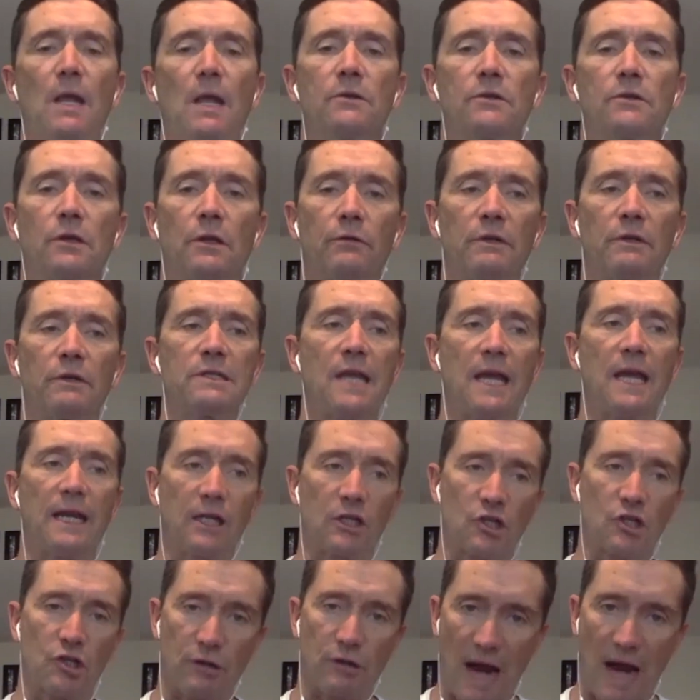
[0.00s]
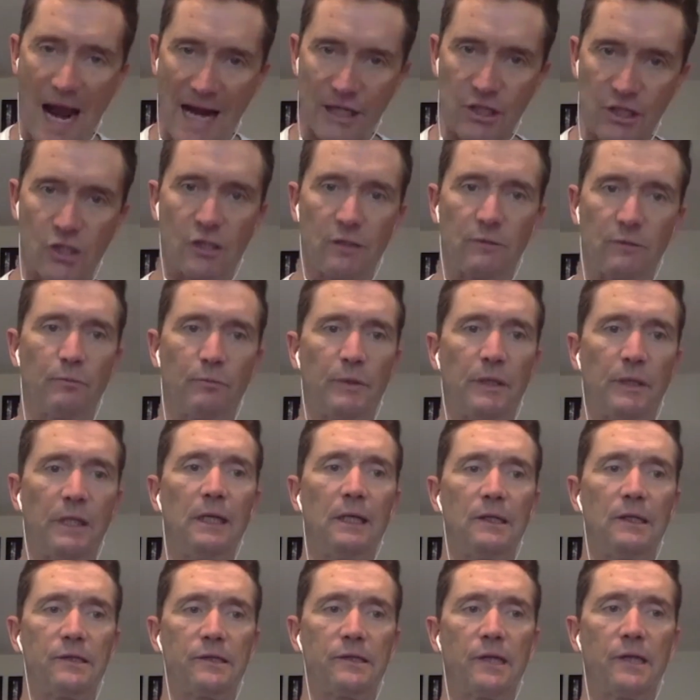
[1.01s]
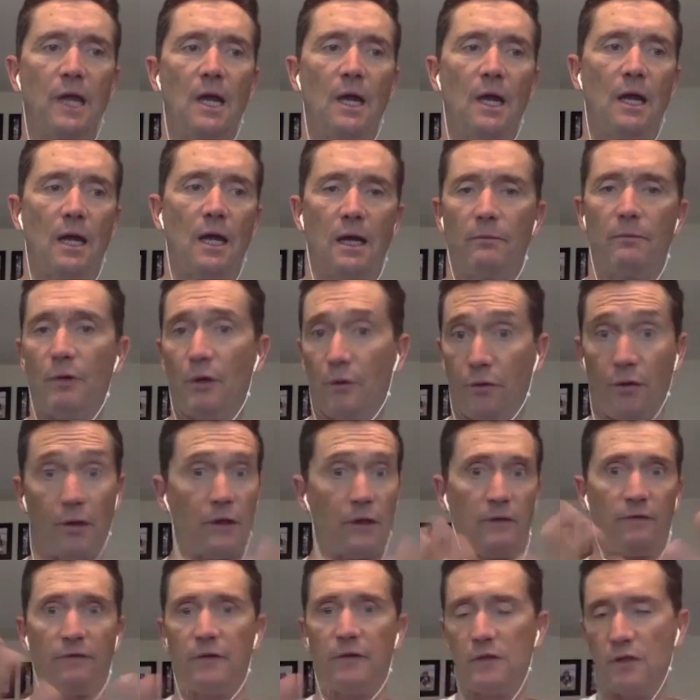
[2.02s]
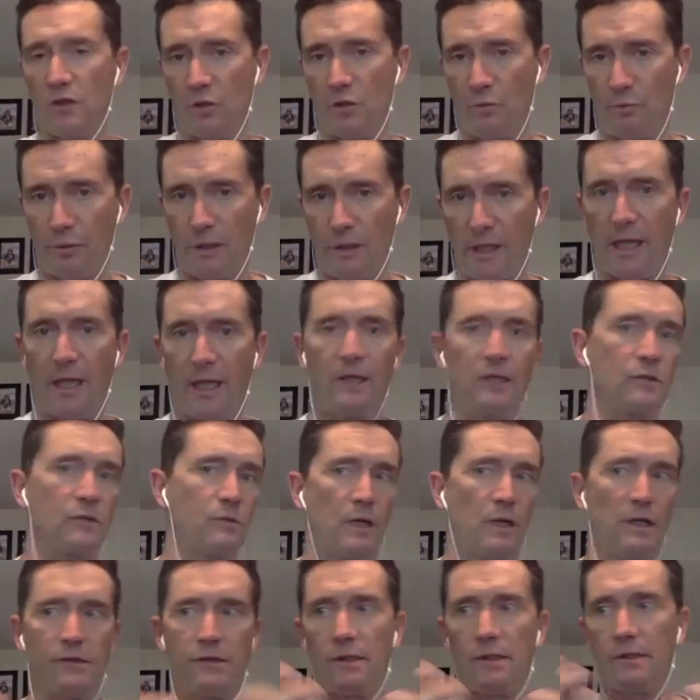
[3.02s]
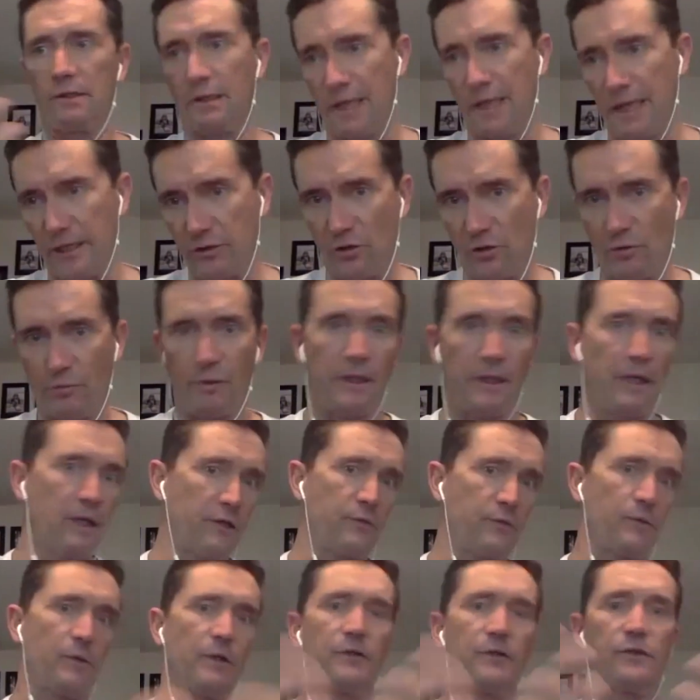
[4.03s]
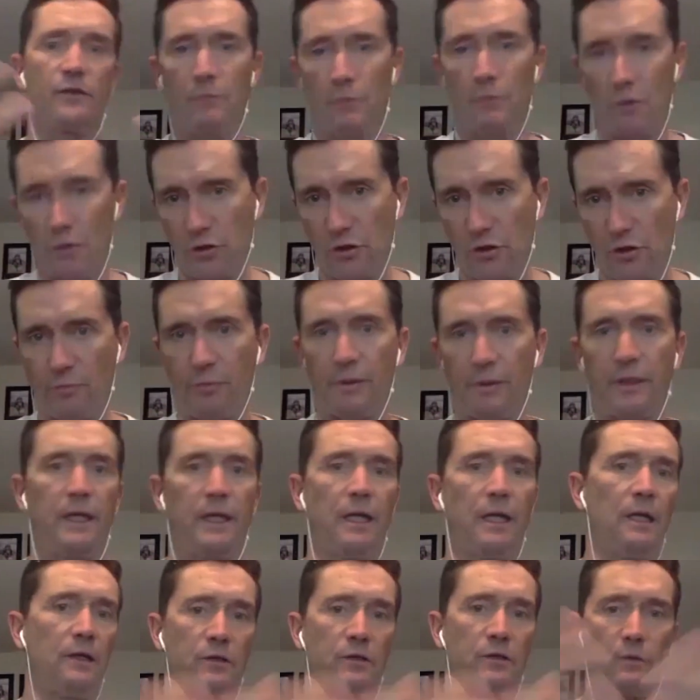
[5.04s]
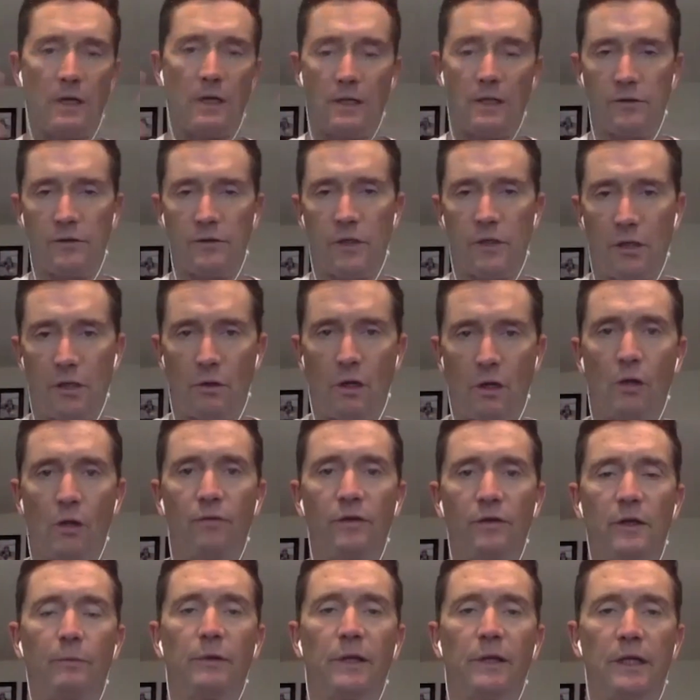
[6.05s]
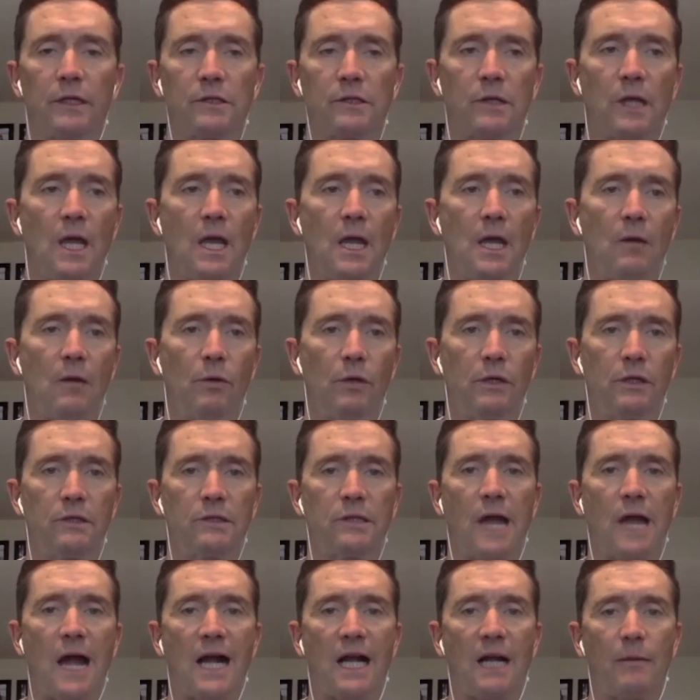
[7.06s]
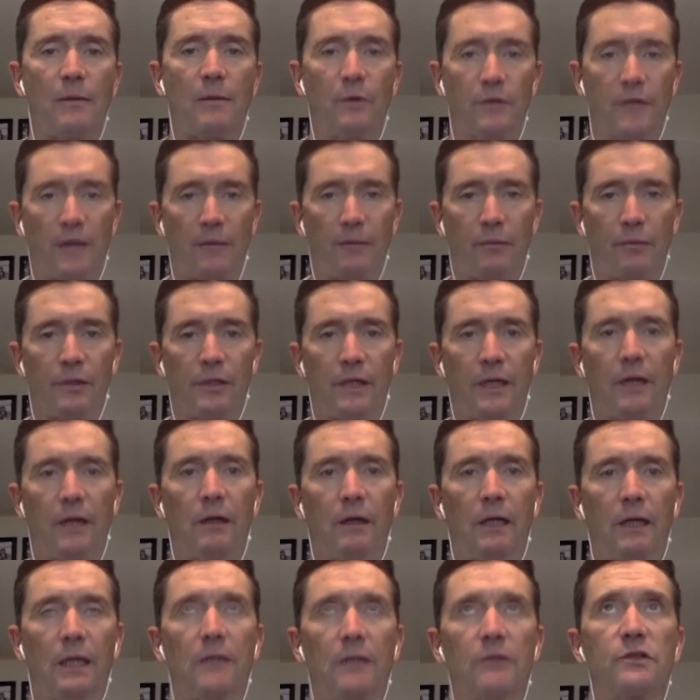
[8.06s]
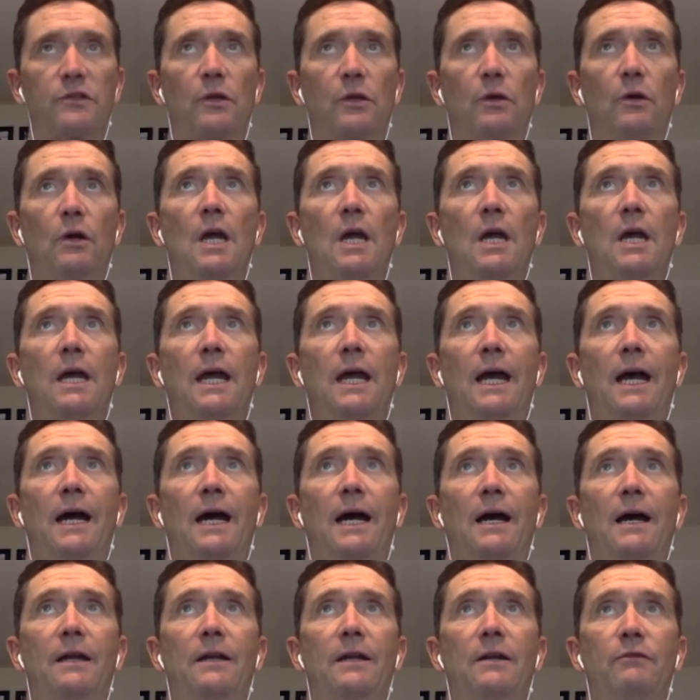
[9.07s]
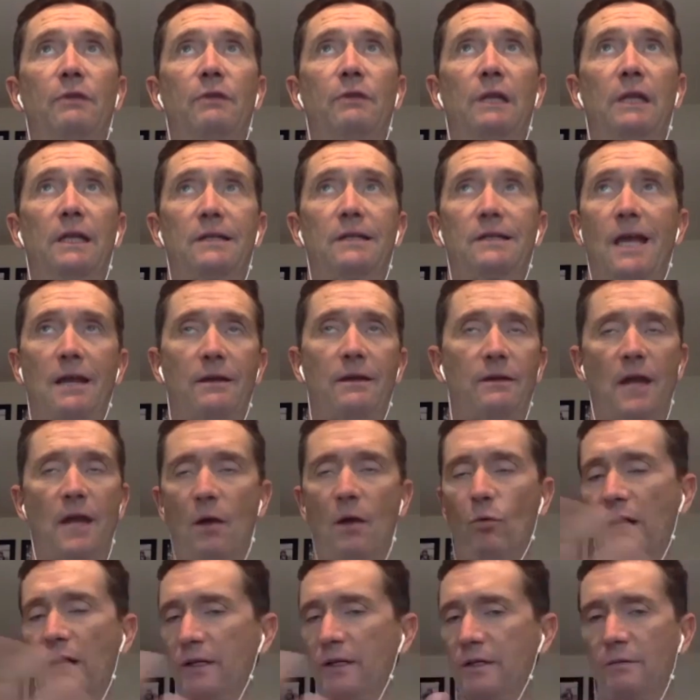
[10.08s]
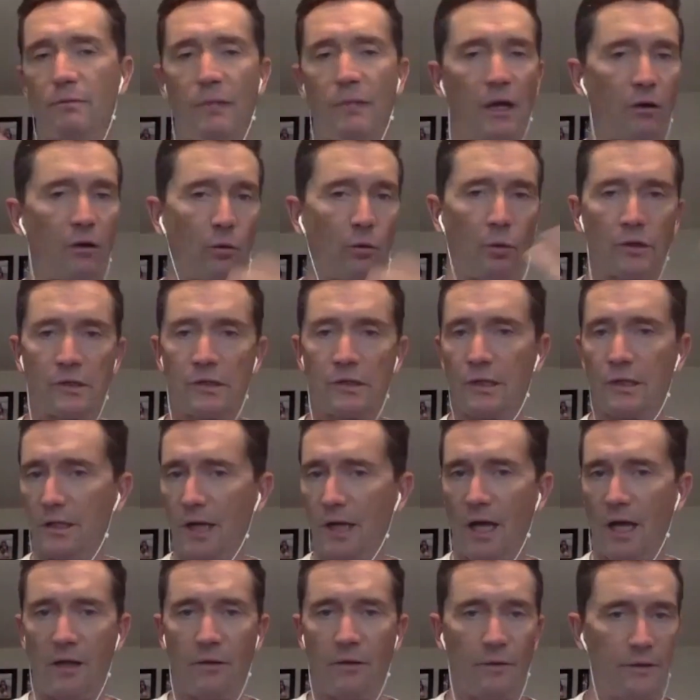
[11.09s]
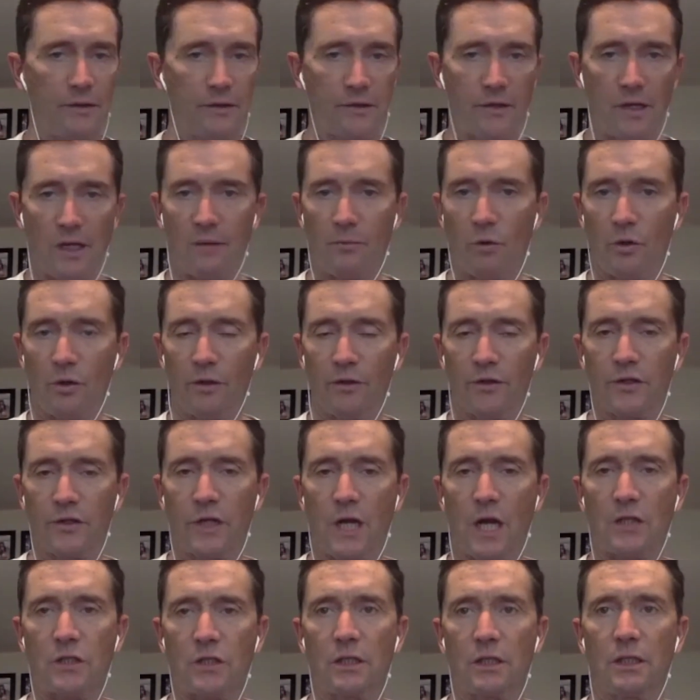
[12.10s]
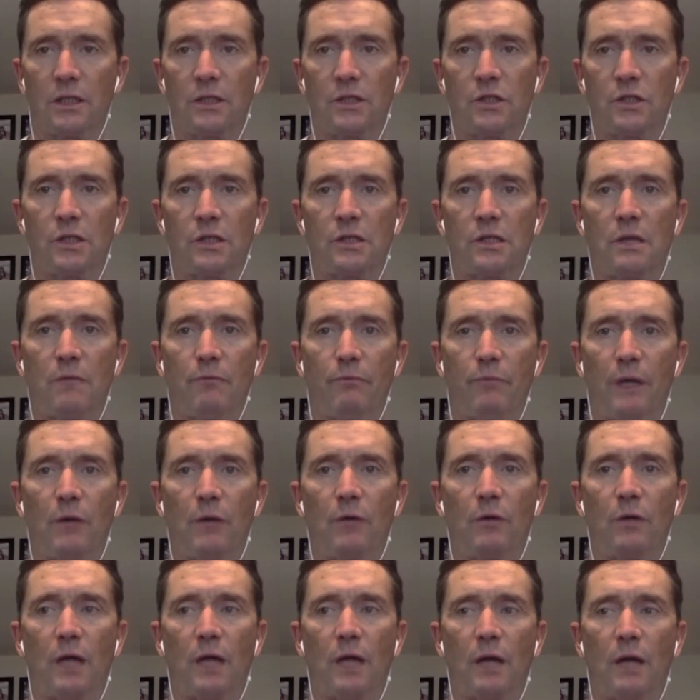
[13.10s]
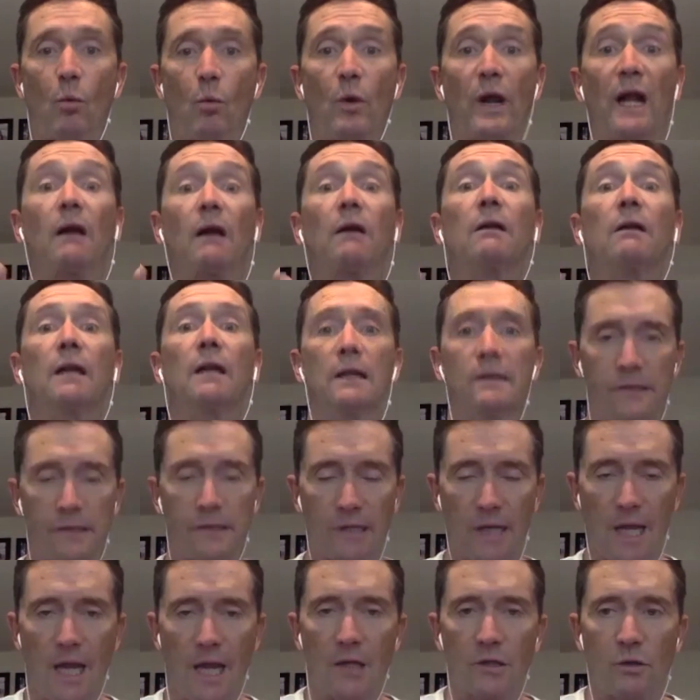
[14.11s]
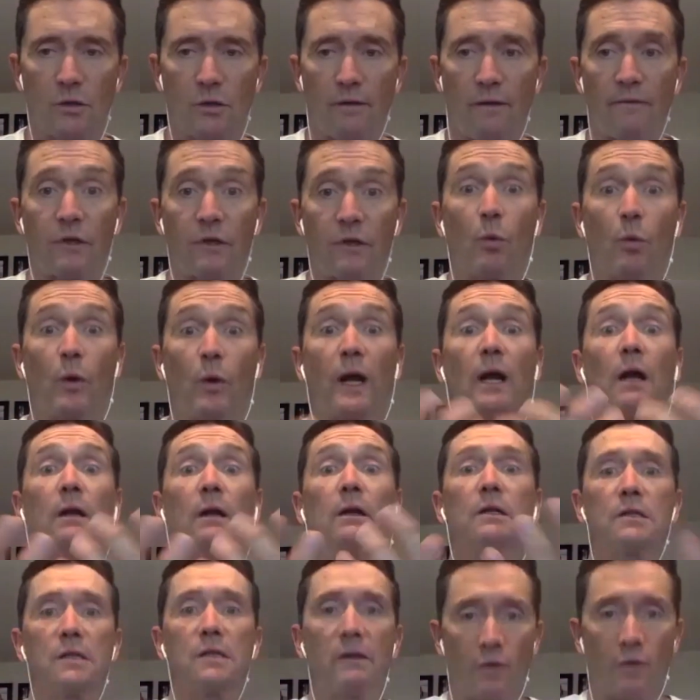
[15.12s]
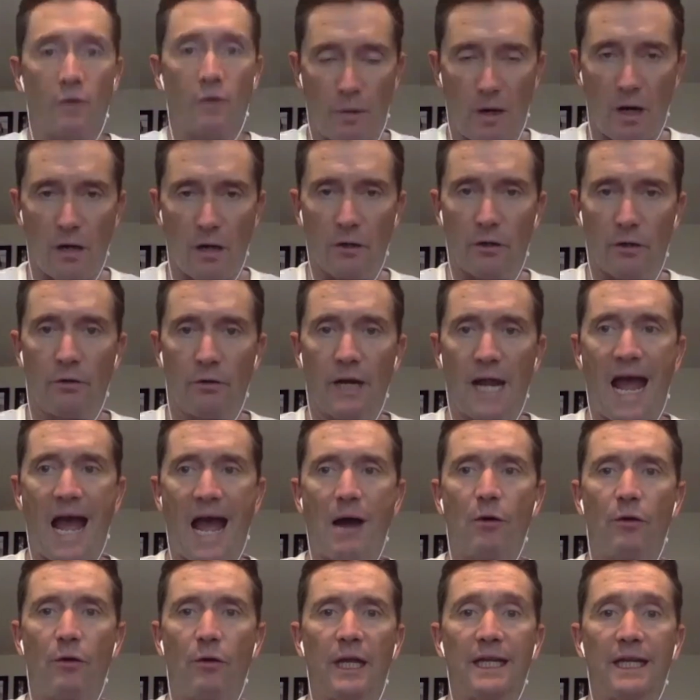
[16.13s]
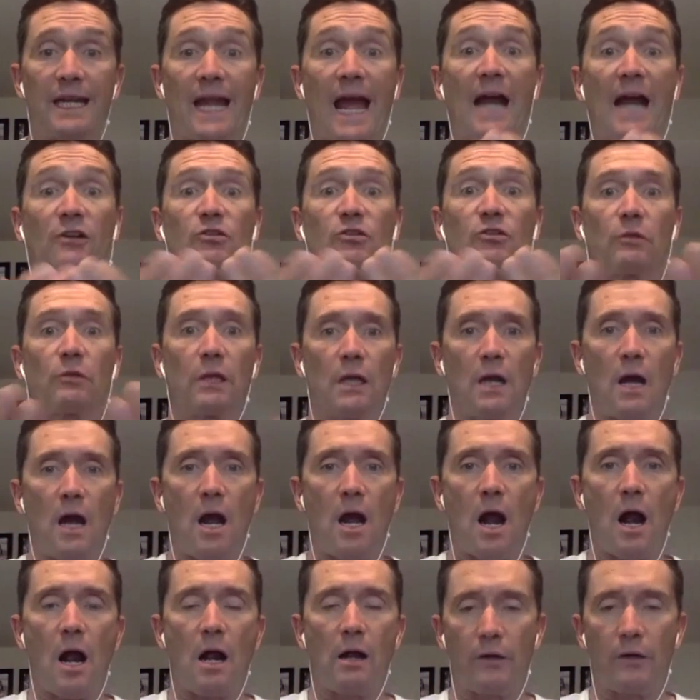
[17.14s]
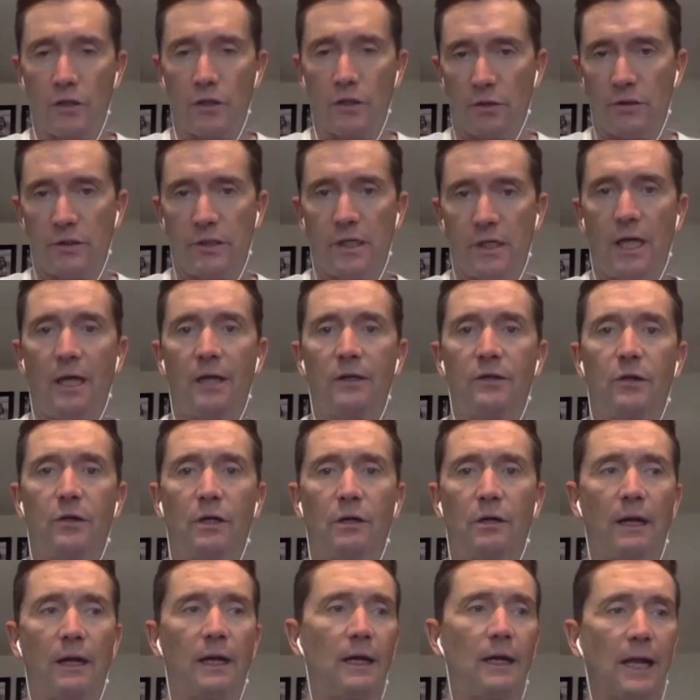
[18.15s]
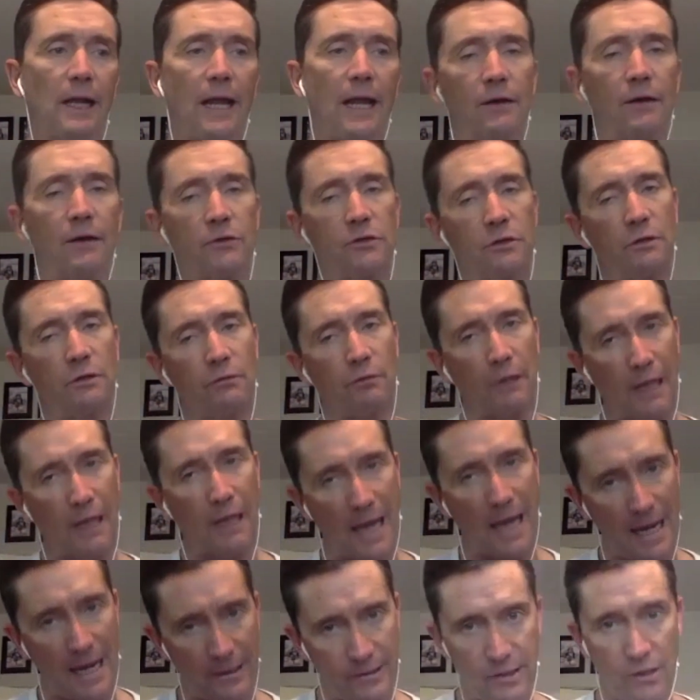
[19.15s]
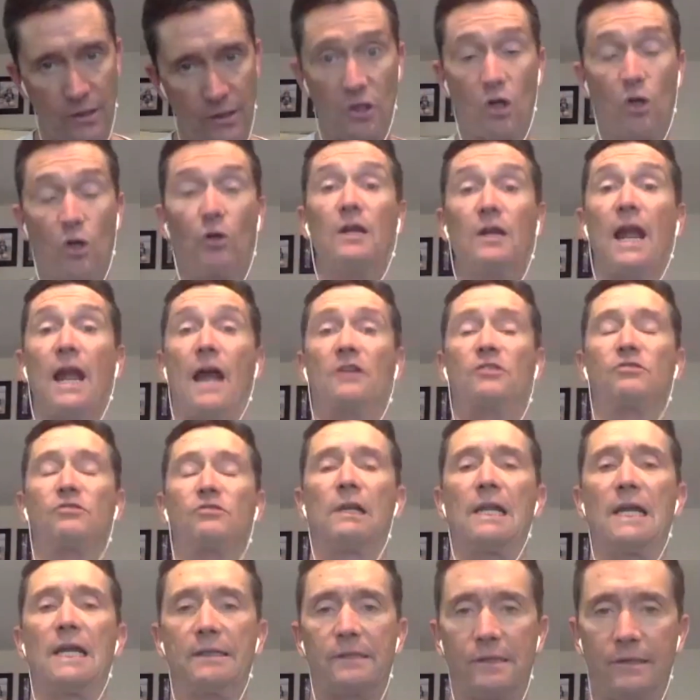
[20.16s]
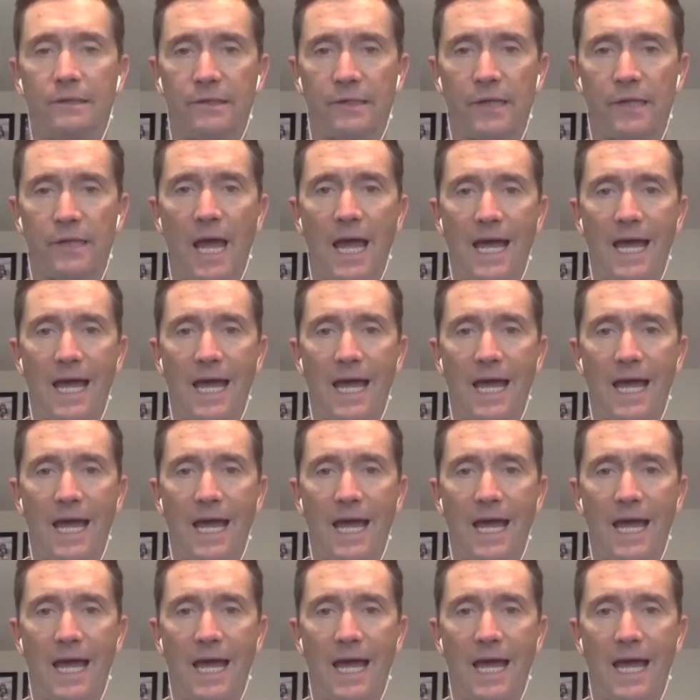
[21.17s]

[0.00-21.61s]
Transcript: So there is that attraction piece, both on the physical plane, as well as the intellectual plane, as well as the emotional plane, as well as, you know, all over the place when you talk about that polarity. And so, and really, it's again, not one isn't better or worse than the other one. It's not a moral discussion. It's just about an awareness. So you have an awareness of your partner and how they naturally are, as you said, Dodie, right? It allows you to relax into your natural essence.